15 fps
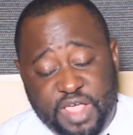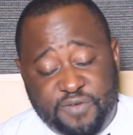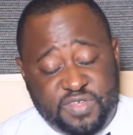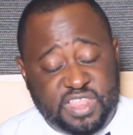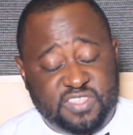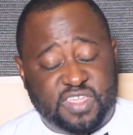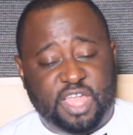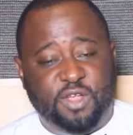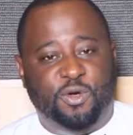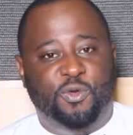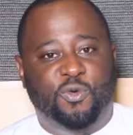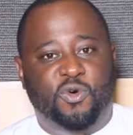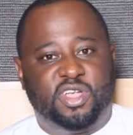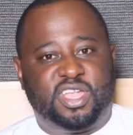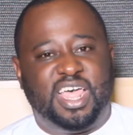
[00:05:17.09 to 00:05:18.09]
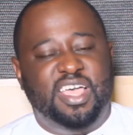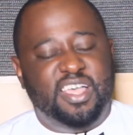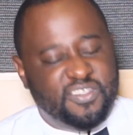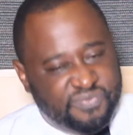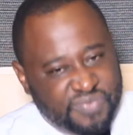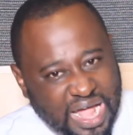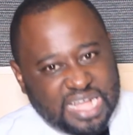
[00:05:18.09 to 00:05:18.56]
finish running on water?
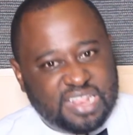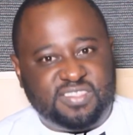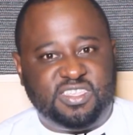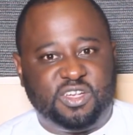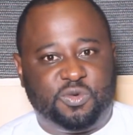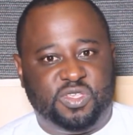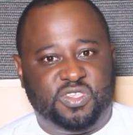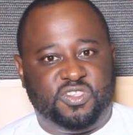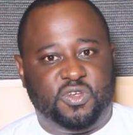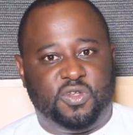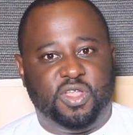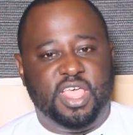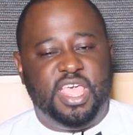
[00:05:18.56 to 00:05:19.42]
That is the question.